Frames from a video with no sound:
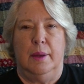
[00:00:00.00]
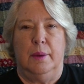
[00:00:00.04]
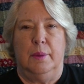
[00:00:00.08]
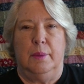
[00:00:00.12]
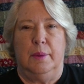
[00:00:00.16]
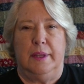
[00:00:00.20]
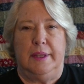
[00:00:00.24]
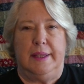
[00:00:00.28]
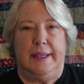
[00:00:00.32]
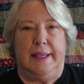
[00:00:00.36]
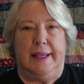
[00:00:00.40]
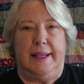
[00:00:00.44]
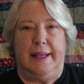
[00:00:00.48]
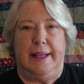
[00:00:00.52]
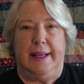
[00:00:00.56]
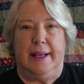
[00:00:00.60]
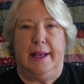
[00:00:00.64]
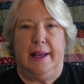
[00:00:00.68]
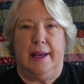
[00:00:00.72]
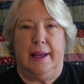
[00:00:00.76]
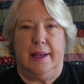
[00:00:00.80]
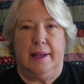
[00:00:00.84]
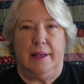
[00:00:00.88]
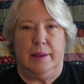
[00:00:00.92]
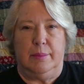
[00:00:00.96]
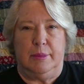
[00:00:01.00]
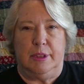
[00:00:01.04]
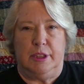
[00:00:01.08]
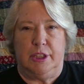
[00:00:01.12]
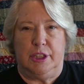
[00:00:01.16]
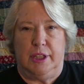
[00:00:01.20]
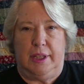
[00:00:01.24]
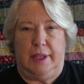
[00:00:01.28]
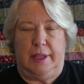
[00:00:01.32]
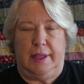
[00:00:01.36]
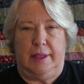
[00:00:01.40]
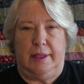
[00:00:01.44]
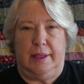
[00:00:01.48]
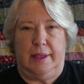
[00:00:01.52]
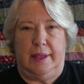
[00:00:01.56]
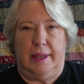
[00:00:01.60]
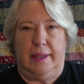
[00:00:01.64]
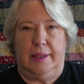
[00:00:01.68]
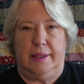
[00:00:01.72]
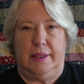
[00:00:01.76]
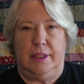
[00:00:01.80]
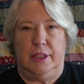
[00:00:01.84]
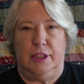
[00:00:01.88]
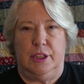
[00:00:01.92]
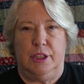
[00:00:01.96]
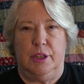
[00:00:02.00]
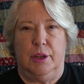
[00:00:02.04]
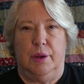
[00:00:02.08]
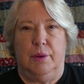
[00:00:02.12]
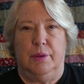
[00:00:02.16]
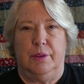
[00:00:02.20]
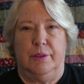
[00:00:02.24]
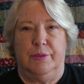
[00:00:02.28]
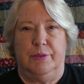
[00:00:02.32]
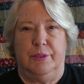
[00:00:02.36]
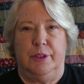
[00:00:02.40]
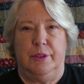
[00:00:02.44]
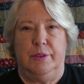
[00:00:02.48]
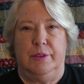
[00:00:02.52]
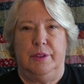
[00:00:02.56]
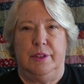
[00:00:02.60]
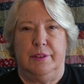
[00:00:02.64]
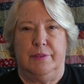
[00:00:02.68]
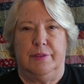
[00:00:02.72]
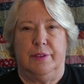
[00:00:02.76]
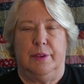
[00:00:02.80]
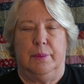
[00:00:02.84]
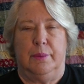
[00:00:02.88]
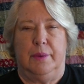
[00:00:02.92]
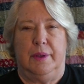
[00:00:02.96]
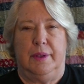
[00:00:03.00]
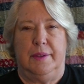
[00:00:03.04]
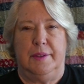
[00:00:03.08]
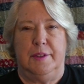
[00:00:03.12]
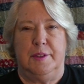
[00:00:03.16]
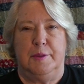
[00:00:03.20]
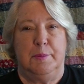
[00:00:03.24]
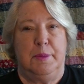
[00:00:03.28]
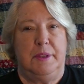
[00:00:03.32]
with any cutting machine, and they showed a few different ones,